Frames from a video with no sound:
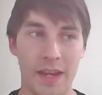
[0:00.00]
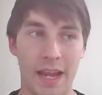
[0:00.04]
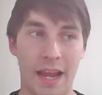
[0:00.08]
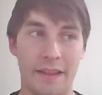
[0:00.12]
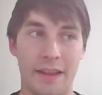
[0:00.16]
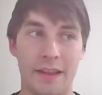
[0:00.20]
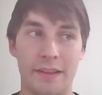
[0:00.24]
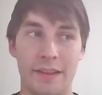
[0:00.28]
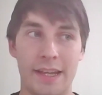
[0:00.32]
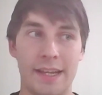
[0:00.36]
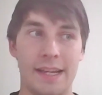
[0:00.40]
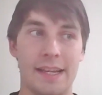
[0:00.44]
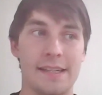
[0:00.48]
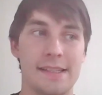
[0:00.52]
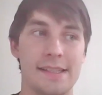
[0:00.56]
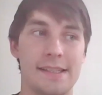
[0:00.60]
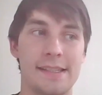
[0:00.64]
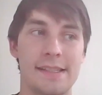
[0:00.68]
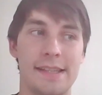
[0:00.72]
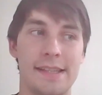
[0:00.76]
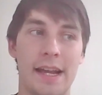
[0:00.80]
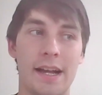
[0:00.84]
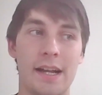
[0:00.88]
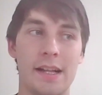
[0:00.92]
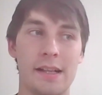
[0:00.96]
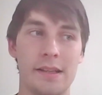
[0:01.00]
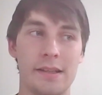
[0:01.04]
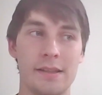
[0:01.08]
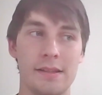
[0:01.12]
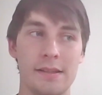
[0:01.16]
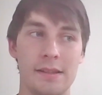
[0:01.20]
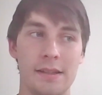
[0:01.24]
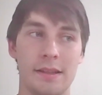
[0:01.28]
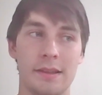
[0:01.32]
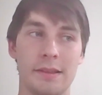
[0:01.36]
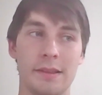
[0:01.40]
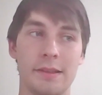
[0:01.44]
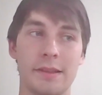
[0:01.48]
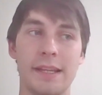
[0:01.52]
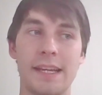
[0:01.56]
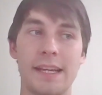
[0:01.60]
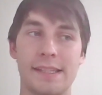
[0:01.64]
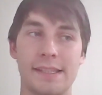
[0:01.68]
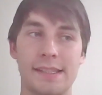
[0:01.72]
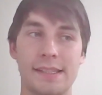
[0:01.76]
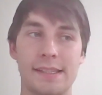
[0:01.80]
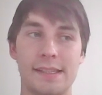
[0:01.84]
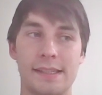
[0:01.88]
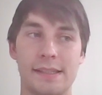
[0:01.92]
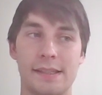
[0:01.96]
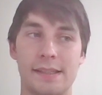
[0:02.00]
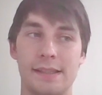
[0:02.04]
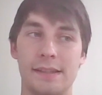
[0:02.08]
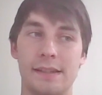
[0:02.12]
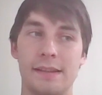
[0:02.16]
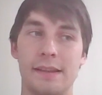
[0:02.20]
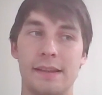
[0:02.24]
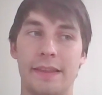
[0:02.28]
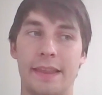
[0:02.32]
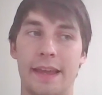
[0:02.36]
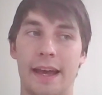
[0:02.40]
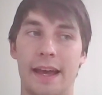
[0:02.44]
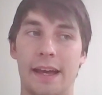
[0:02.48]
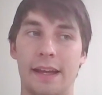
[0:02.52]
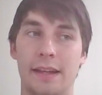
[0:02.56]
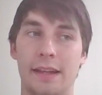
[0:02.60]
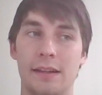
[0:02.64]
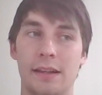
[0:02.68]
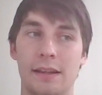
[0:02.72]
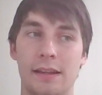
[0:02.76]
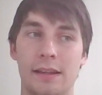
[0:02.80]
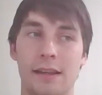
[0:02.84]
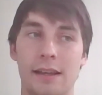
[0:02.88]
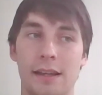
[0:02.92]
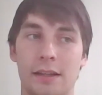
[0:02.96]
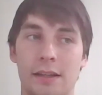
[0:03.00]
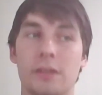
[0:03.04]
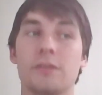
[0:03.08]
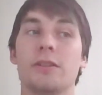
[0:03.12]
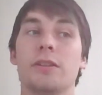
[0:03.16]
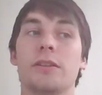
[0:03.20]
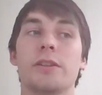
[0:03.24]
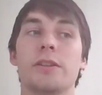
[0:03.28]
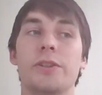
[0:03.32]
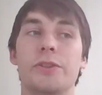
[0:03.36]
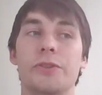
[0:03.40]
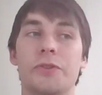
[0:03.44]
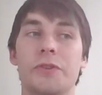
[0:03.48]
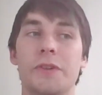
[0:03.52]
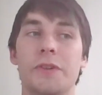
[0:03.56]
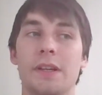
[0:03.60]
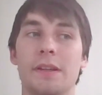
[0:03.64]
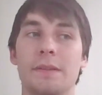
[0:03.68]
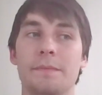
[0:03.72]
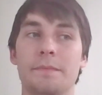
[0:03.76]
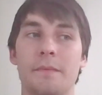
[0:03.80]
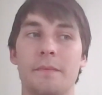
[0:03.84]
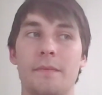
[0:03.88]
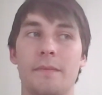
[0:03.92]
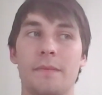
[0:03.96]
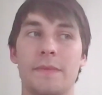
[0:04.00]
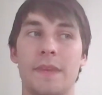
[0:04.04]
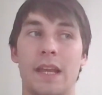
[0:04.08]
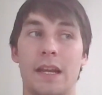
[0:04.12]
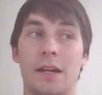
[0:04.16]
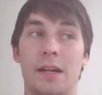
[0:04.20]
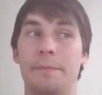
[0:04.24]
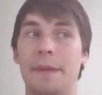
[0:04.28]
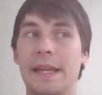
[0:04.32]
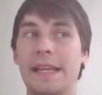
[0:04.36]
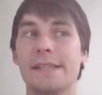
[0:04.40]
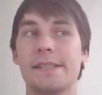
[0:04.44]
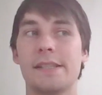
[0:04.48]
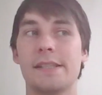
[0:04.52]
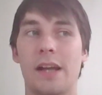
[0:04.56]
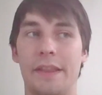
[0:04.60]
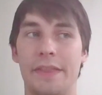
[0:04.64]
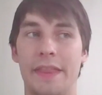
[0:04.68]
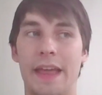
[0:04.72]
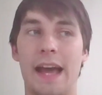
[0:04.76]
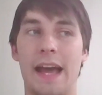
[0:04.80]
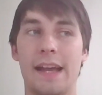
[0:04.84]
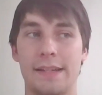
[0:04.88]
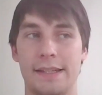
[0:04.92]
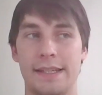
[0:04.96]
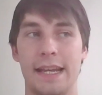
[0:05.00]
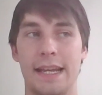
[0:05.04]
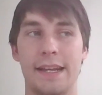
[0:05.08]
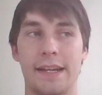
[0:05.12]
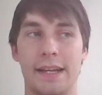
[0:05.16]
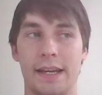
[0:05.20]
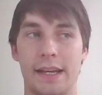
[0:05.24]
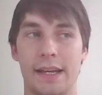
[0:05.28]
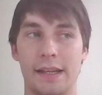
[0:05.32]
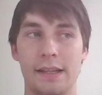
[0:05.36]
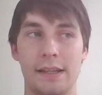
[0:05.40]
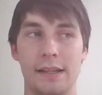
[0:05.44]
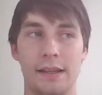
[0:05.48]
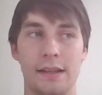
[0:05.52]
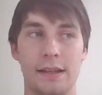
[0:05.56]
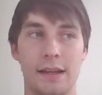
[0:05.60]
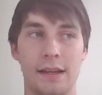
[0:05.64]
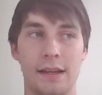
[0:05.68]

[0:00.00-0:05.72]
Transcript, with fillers: and then they can sell lists that include that are based on that data